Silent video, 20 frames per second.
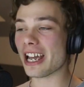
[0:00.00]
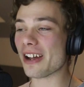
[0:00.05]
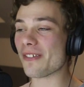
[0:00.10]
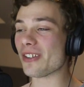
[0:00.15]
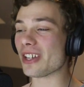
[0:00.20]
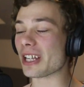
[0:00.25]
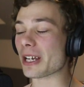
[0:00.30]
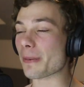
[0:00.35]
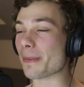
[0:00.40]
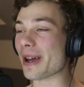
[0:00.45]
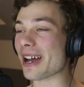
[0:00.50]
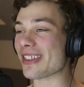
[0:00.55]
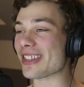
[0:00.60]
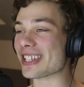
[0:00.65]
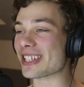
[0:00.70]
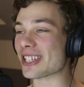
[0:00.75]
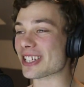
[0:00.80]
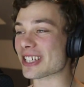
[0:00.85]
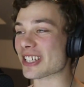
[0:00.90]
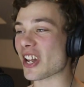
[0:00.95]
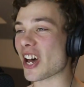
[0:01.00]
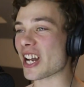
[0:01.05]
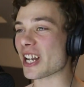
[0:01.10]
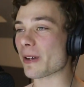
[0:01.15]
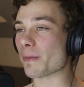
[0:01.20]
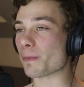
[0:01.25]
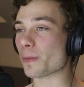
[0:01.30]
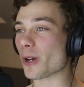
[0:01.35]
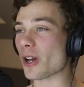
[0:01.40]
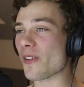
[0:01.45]
Everything about this just lined
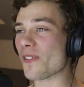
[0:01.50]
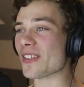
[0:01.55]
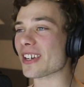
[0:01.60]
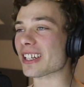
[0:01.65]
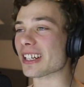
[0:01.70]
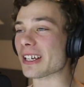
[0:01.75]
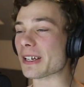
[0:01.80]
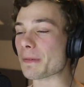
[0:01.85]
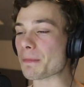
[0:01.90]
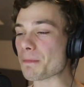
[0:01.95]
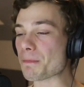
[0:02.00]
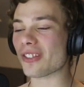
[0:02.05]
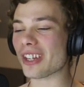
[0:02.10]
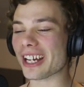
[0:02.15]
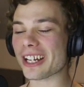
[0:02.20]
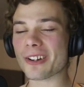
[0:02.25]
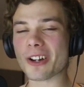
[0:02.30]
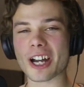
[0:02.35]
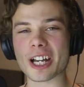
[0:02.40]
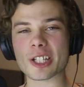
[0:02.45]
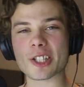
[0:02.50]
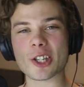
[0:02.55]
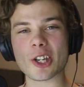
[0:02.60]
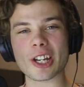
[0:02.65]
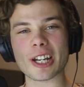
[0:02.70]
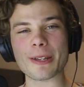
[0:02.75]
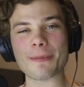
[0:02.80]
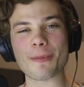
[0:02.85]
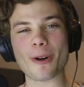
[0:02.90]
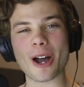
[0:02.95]
up perfectly. That guy's
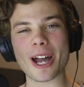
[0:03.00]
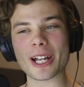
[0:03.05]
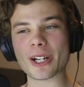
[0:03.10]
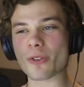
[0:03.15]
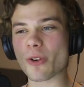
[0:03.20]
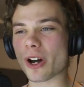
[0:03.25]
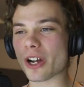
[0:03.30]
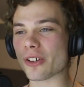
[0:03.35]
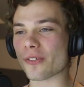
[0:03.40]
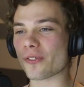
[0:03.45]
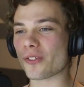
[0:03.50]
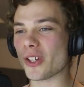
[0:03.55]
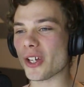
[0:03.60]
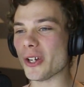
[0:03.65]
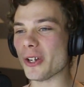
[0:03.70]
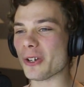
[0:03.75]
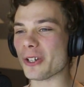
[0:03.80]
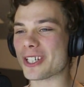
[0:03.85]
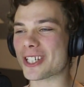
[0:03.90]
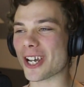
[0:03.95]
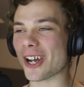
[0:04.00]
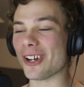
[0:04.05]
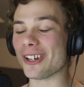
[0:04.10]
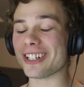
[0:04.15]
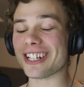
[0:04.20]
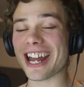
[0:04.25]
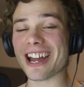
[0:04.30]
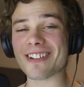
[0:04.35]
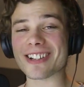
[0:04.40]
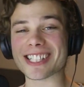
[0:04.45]
certainly buying quite a few, so
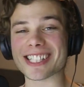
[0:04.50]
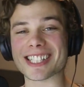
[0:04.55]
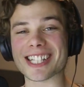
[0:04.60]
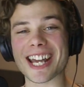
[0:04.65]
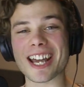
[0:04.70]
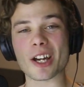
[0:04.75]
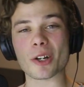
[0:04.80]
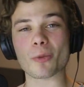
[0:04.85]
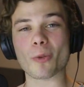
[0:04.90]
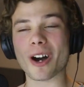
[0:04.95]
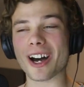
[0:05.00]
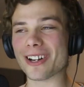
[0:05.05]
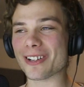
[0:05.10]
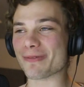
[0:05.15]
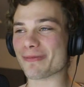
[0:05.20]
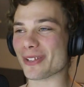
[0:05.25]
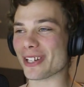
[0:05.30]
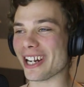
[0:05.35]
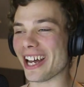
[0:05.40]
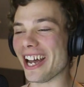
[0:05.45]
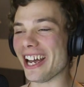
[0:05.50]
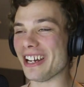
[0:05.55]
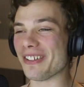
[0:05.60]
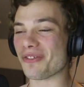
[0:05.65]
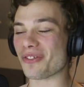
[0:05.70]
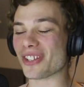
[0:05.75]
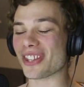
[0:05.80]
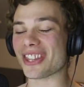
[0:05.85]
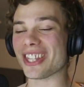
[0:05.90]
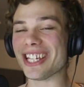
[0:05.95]
now he's down one, but hey,
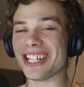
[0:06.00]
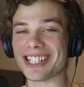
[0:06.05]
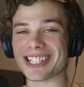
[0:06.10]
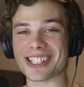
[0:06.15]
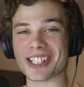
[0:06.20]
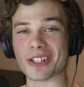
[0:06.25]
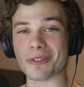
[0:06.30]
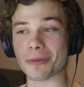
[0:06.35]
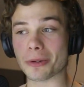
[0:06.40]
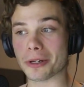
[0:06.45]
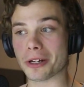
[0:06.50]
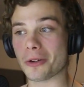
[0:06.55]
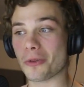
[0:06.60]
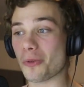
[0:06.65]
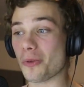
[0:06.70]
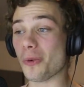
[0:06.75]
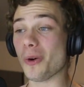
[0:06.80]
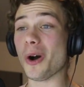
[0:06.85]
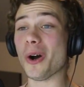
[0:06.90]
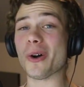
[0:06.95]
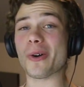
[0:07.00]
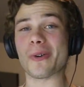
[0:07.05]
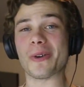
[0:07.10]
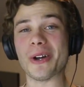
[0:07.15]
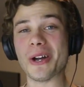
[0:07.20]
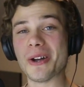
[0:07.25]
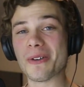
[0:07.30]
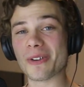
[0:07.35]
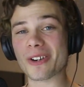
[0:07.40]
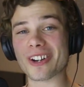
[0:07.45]
for this, you'd be like, whoa,
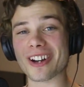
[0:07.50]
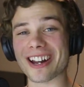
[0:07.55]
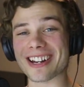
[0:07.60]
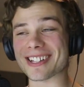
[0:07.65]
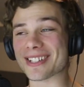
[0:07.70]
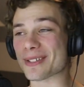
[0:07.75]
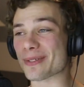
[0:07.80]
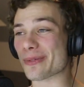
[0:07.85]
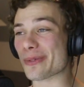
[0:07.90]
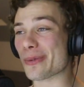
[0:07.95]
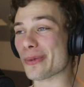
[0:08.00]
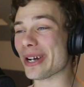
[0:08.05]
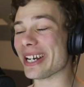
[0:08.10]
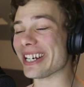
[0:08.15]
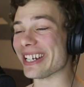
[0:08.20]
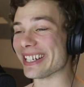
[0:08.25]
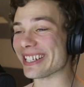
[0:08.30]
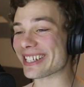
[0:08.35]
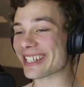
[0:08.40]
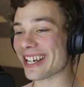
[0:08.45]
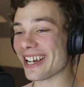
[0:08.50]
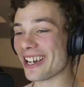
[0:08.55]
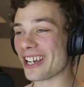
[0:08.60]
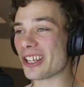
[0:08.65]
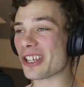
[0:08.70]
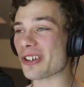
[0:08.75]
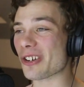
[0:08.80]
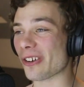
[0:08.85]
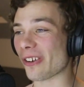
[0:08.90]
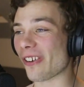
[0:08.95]
what did I just witness? Are
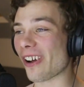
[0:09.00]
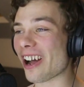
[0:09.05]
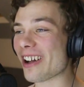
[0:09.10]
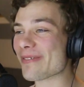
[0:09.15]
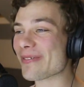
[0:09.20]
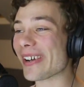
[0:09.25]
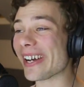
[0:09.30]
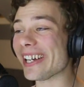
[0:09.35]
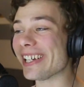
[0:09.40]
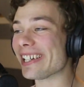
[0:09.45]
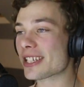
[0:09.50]
you alright, mate?